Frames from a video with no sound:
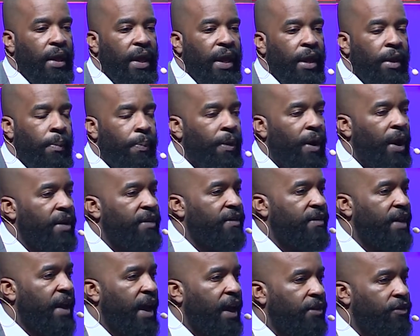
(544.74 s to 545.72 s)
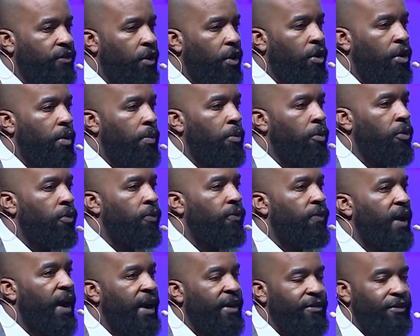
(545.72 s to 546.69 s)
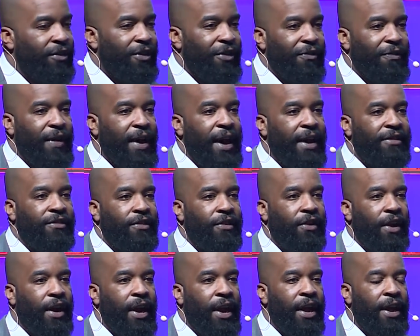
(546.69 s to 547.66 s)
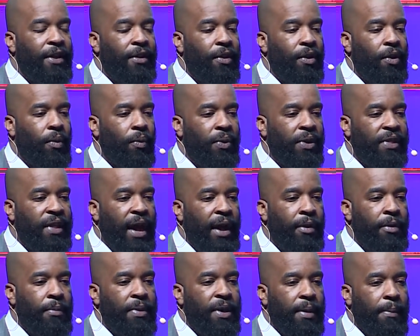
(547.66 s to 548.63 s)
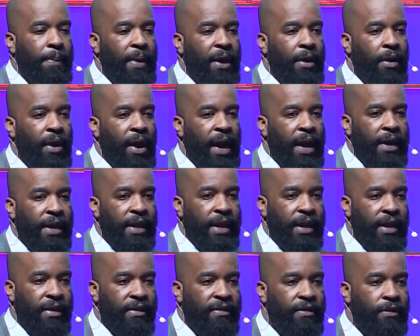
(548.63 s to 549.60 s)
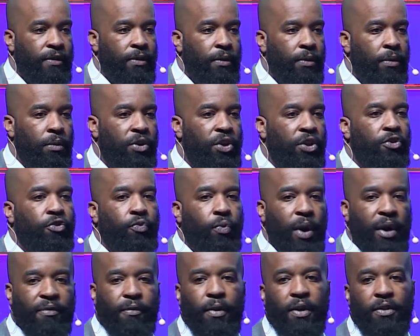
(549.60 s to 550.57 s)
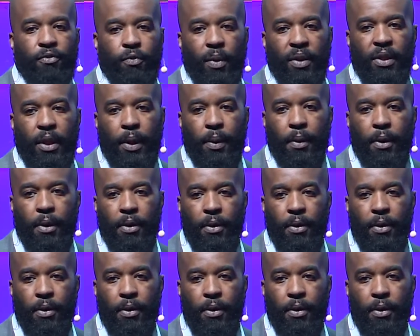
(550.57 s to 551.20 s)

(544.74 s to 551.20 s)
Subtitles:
enterprise attacks started to move faster and faster, and we thought it would be a better idea to just reference what they were